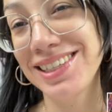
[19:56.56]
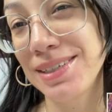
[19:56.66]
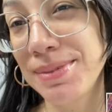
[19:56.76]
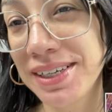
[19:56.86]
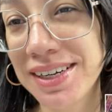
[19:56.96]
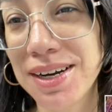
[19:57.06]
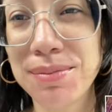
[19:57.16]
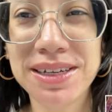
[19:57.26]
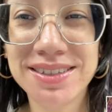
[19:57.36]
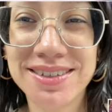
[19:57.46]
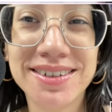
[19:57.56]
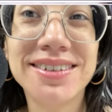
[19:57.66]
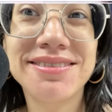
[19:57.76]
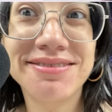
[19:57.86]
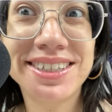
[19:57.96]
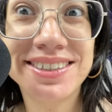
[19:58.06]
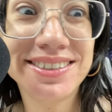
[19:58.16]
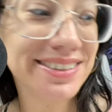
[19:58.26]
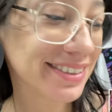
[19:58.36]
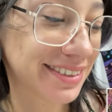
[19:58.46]
I used to be a Carmex girl. That
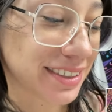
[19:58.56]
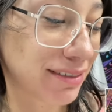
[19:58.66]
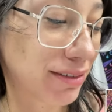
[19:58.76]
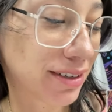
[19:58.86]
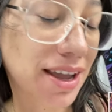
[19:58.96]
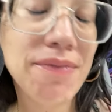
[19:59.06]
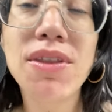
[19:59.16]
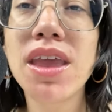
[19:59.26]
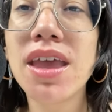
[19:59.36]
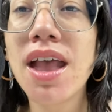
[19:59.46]
should tell you enough. Okay.